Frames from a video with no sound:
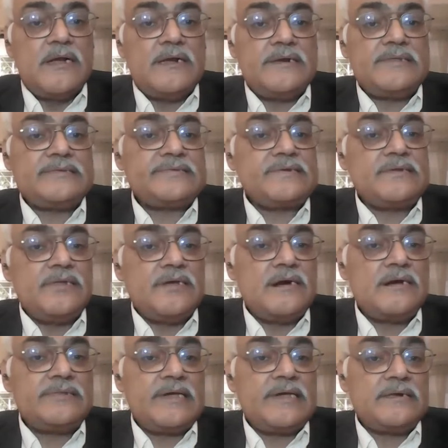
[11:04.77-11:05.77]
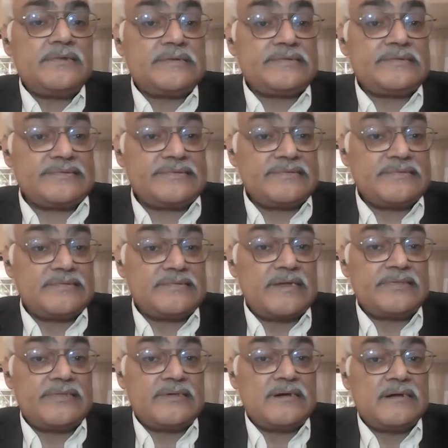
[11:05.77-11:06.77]
It is clear that
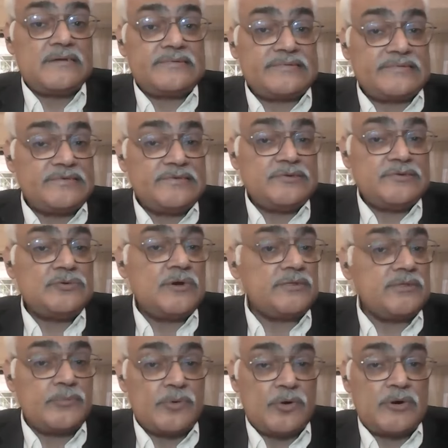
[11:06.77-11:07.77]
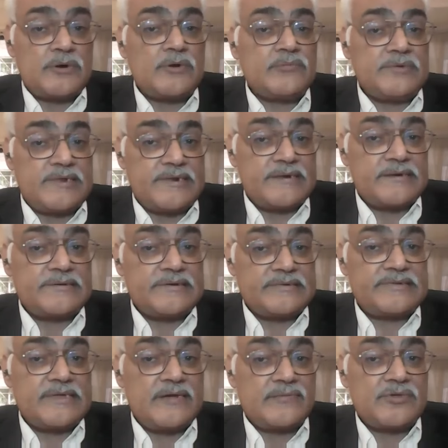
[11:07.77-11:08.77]
the CEO and the board of
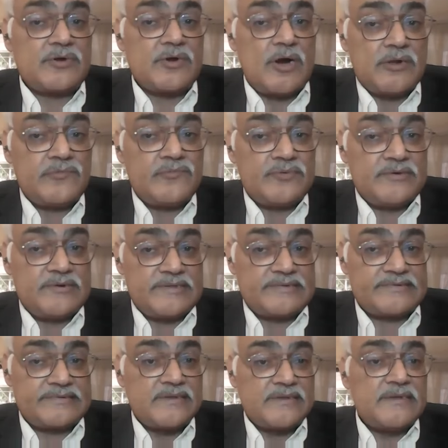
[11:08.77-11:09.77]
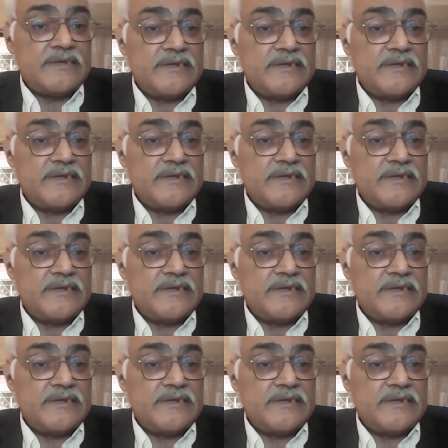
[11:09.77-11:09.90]
directors have the confidence